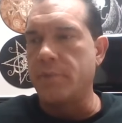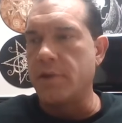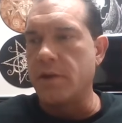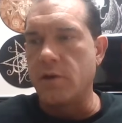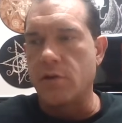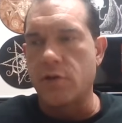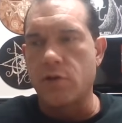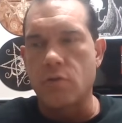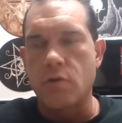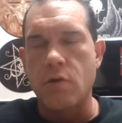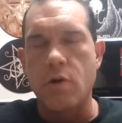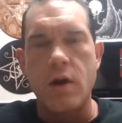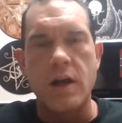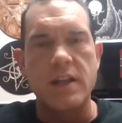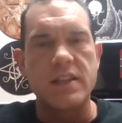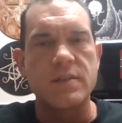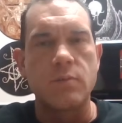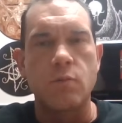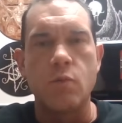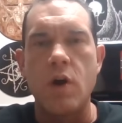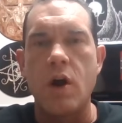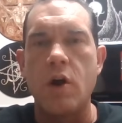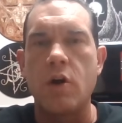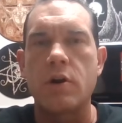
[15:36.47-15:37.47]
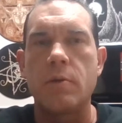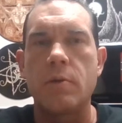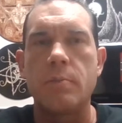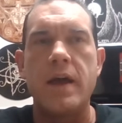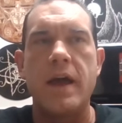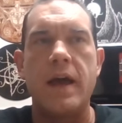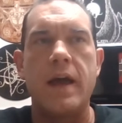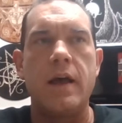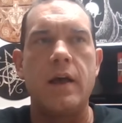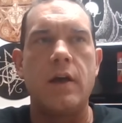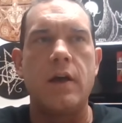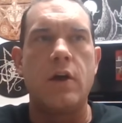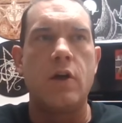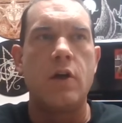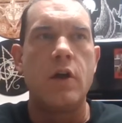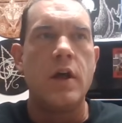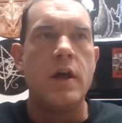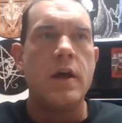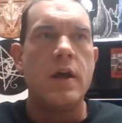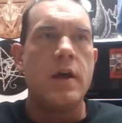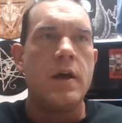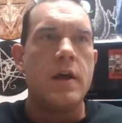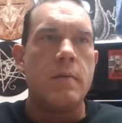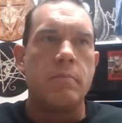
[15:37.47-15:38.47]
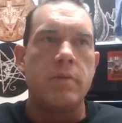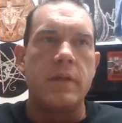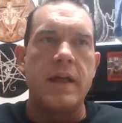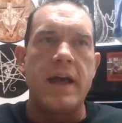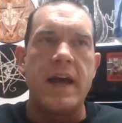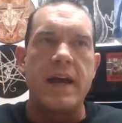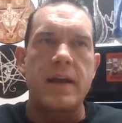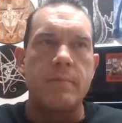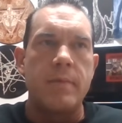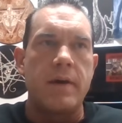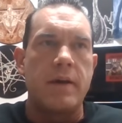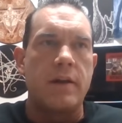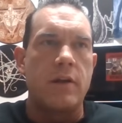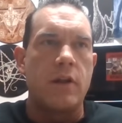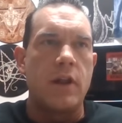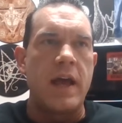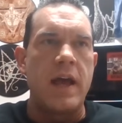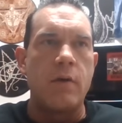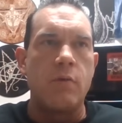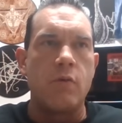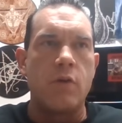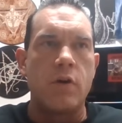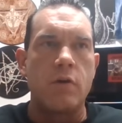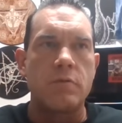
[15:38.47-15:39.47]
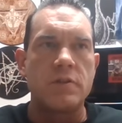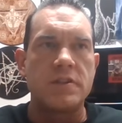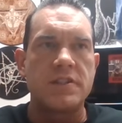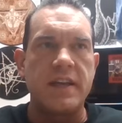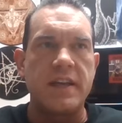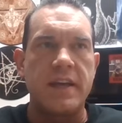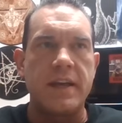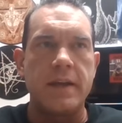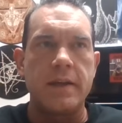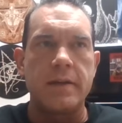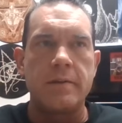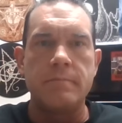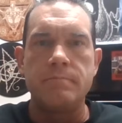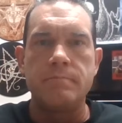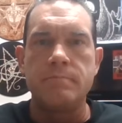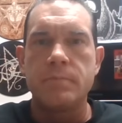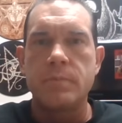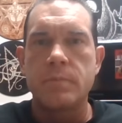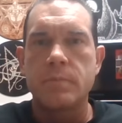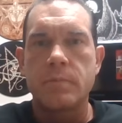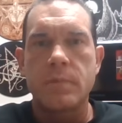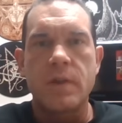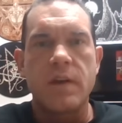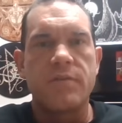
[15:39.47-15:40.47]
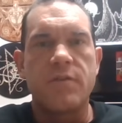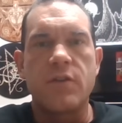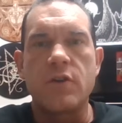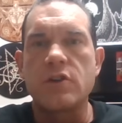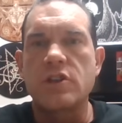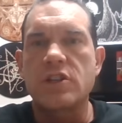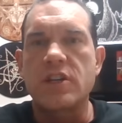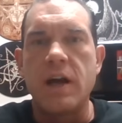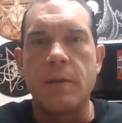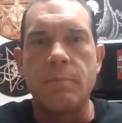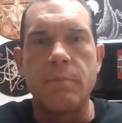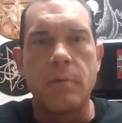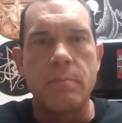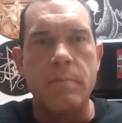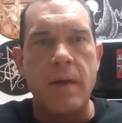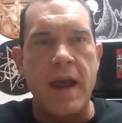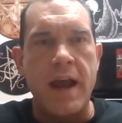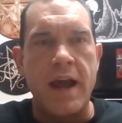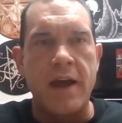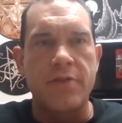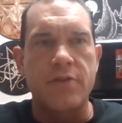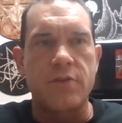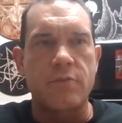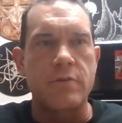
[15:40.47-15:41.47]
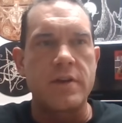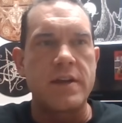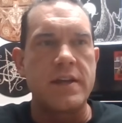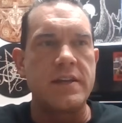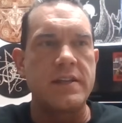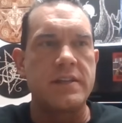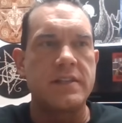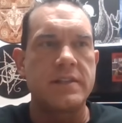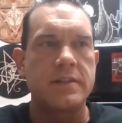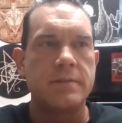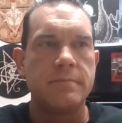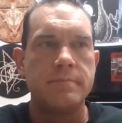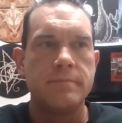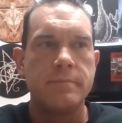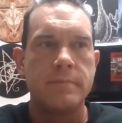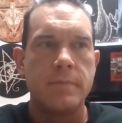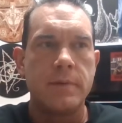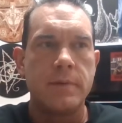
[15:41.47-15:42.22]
He'll throw on some Welcome to Hell, Black Metal at War with Satan, first couple Bathories,